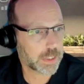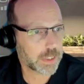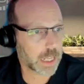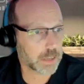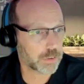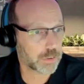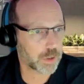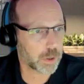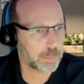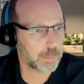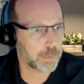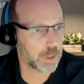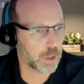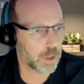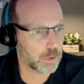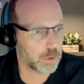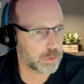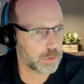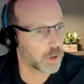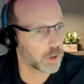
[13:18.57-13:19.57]
desktop
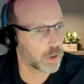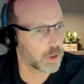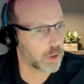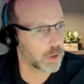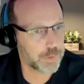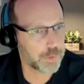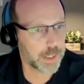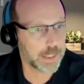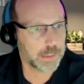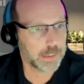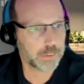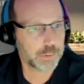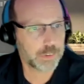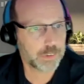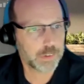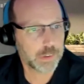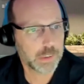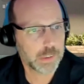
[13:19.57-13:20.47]
load time phase.